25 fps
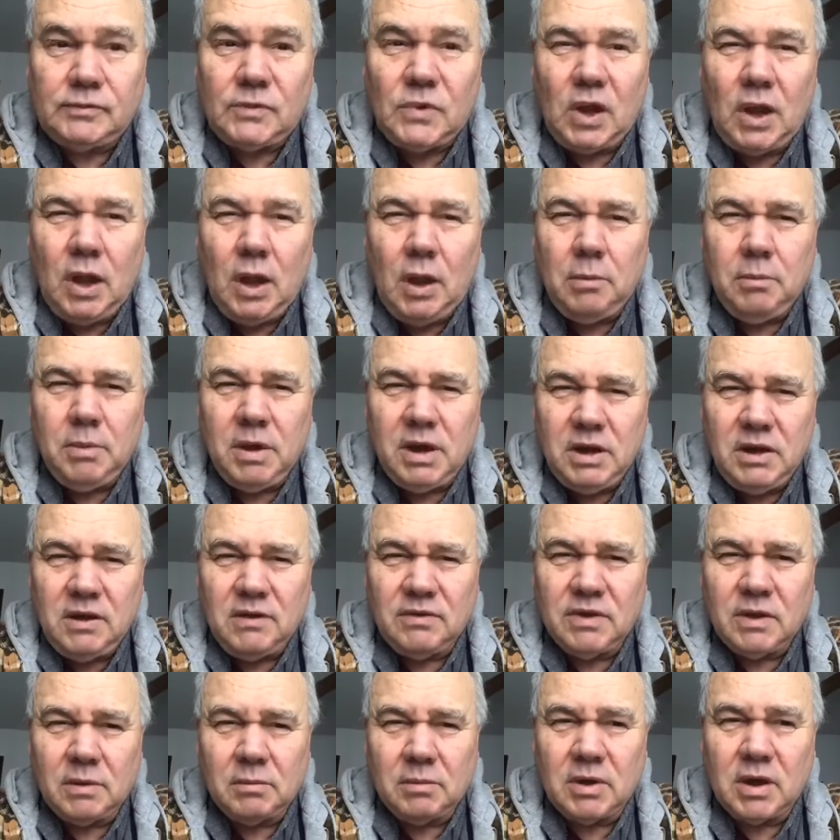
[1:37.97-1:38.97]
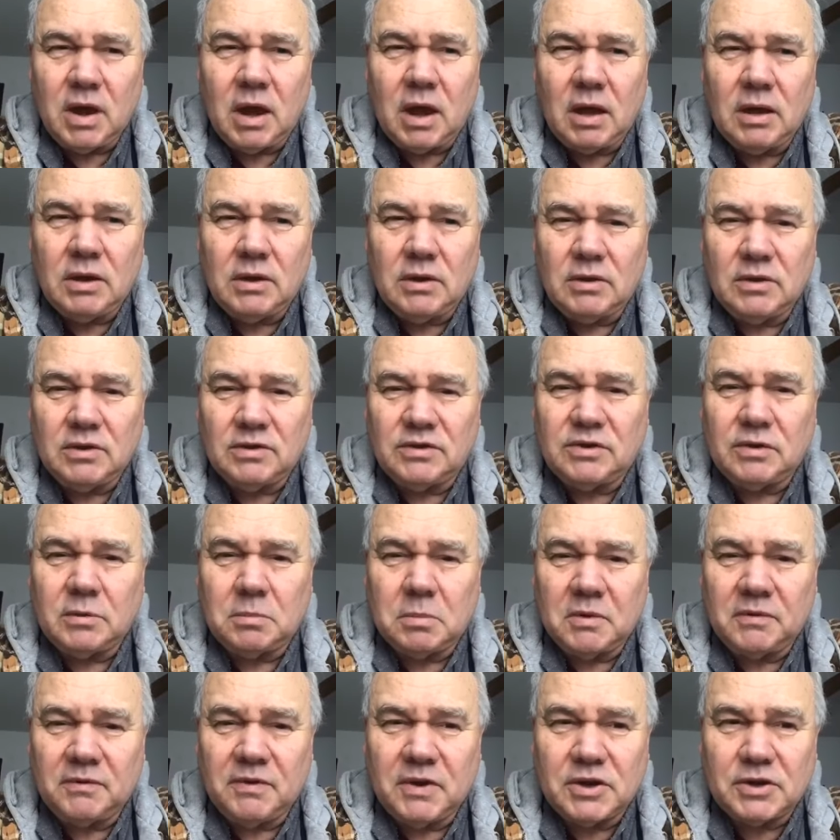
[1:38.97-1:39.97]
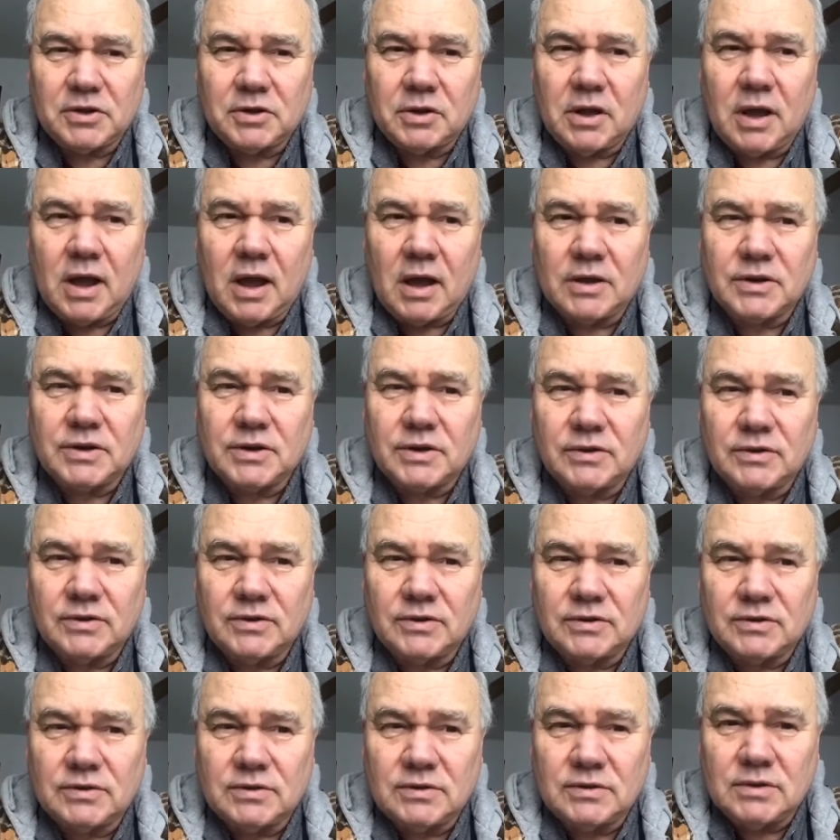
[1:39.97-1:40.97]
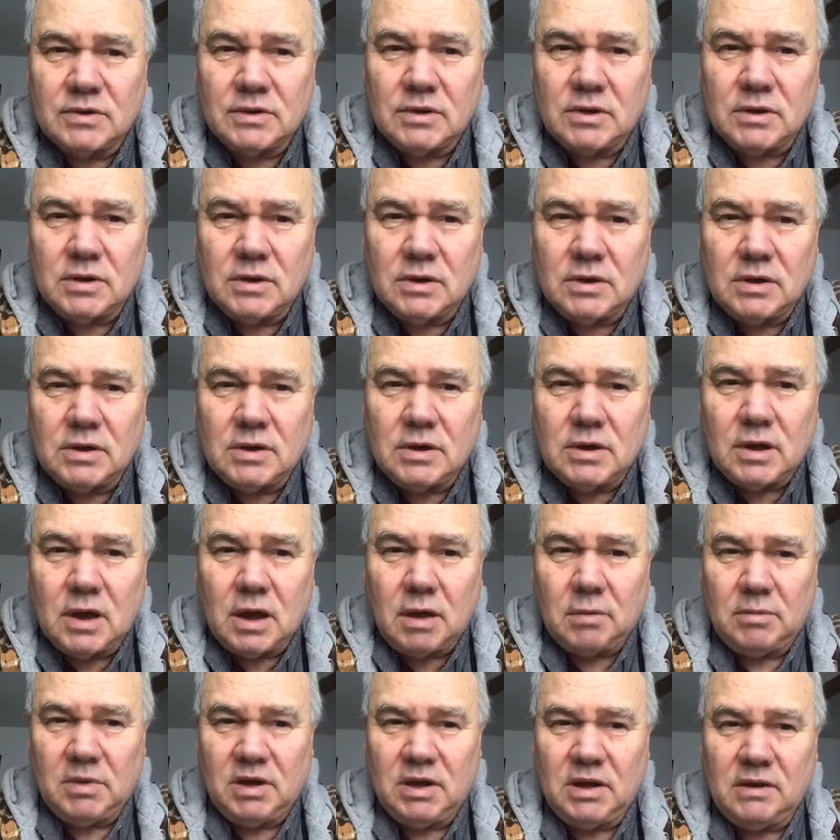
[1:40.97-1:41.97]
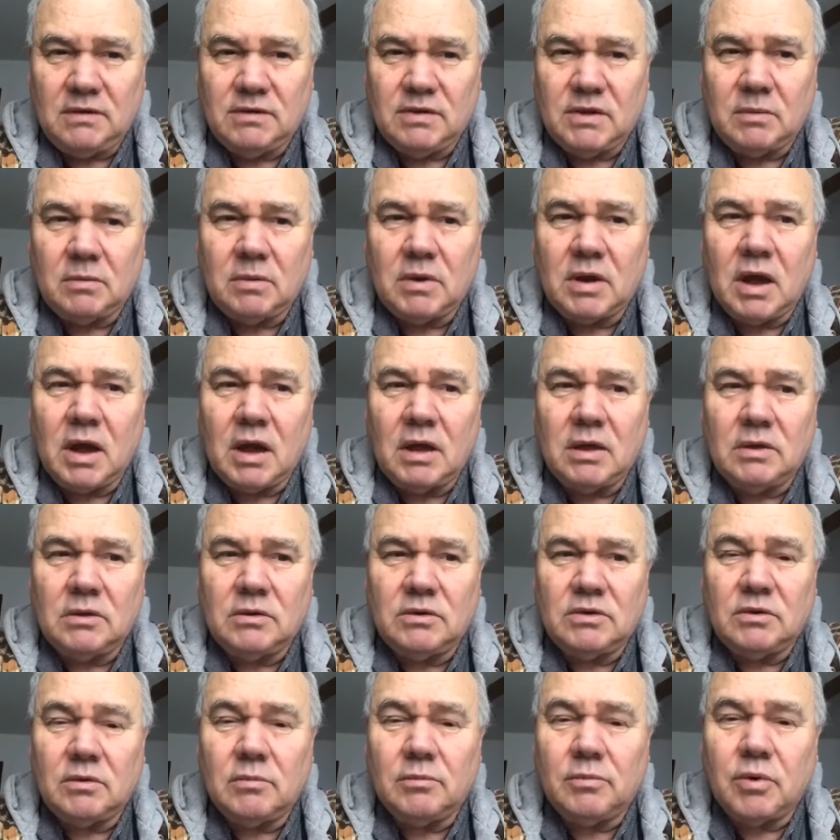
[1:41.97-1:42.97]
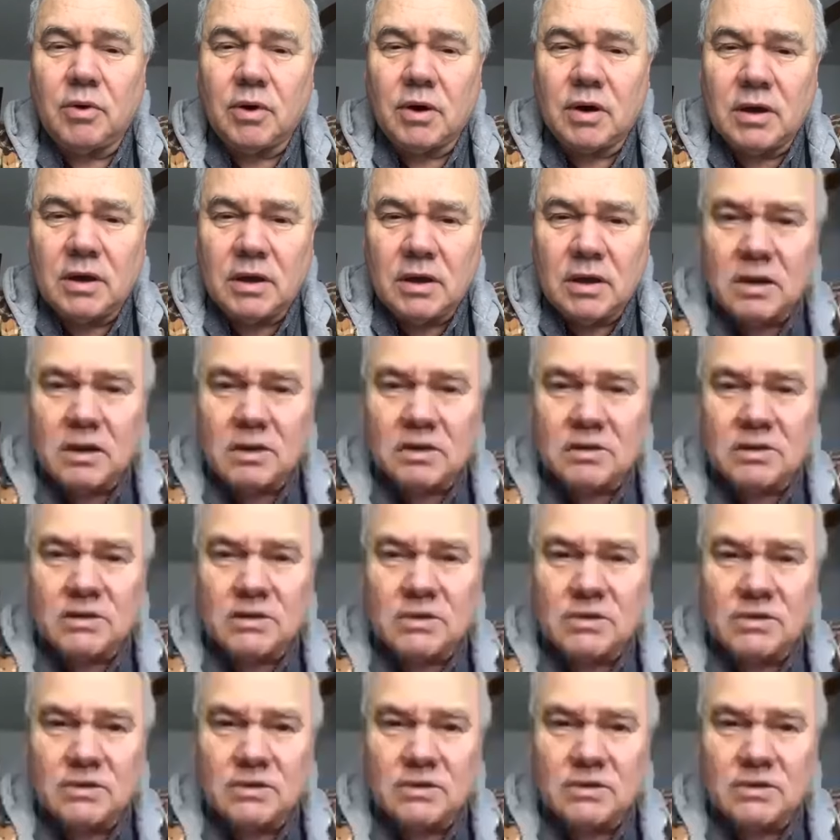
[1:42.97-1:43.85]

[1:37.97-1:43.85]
How many of them guide you to superficial actions? How many of them guide you to important ends?